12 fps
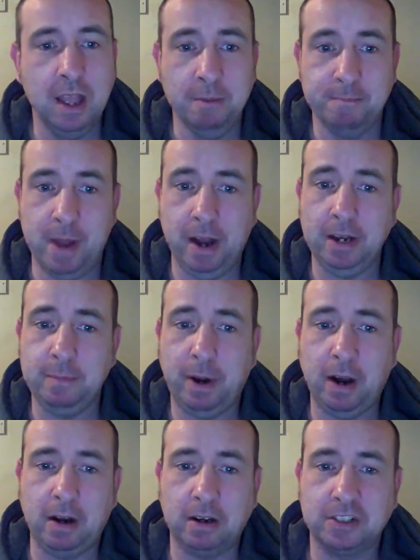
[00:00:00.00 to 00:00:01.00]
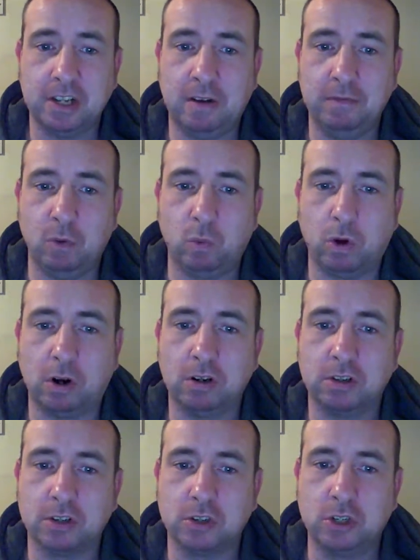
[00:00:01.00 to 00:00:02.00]
Many parts of the
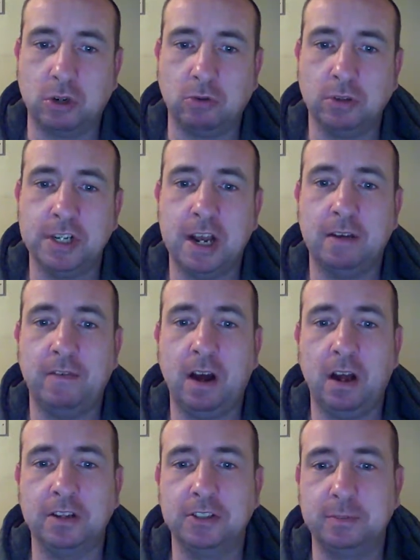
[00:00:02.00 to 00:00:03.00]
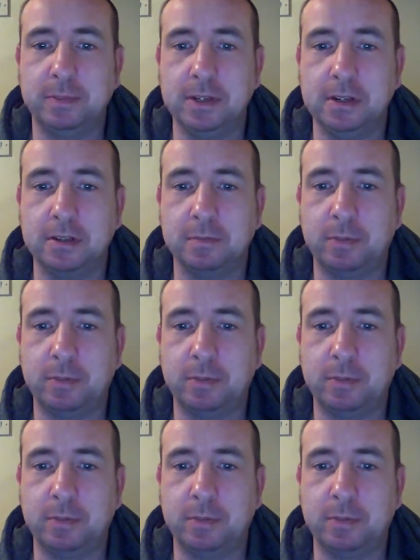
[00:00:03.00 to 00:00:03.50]
world don't have high-speed